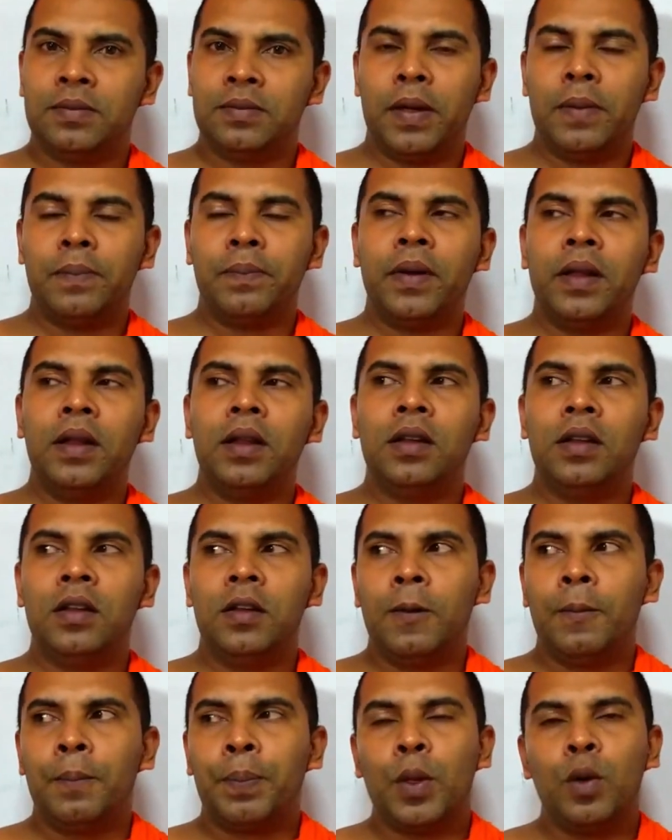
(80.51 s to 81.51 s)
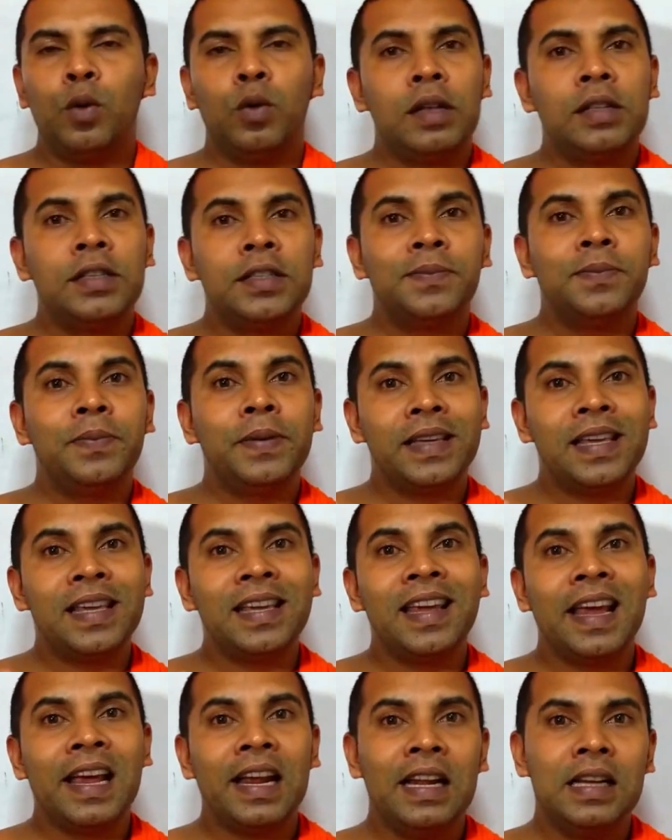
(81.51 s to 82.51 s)
people who are
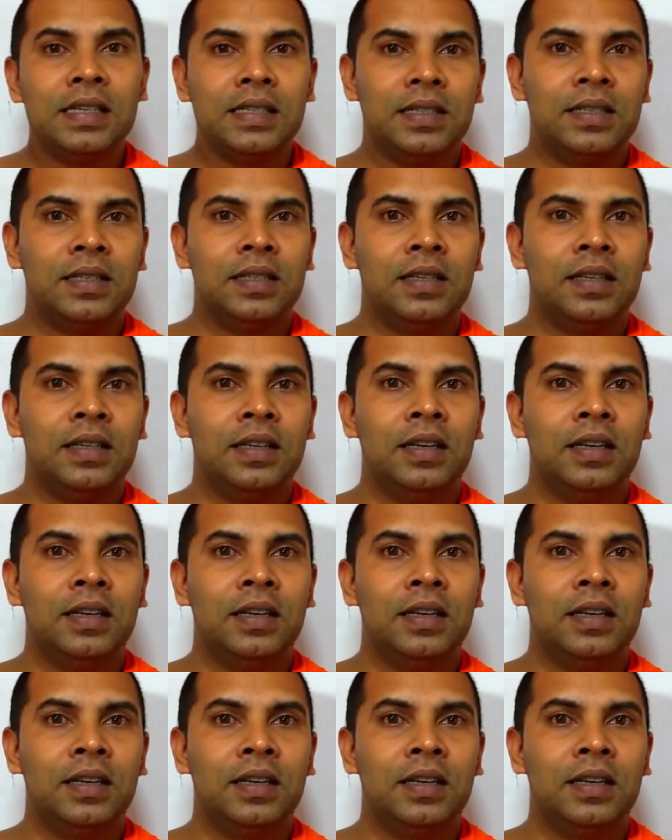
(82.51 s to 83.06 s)
speaking English,